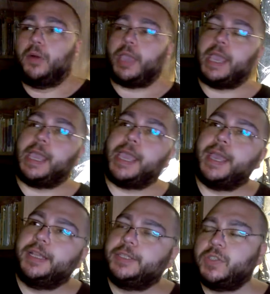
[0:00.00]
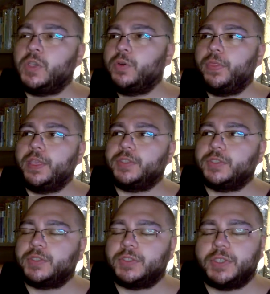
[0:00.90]
Okay, so
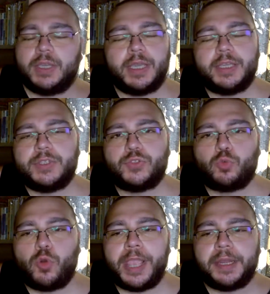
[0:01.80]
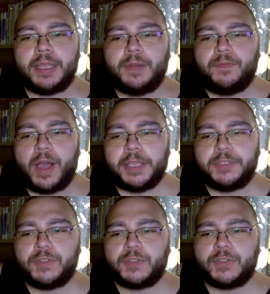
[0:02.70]
this is writing
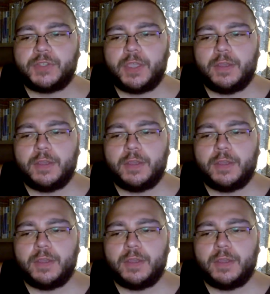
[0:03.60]
advice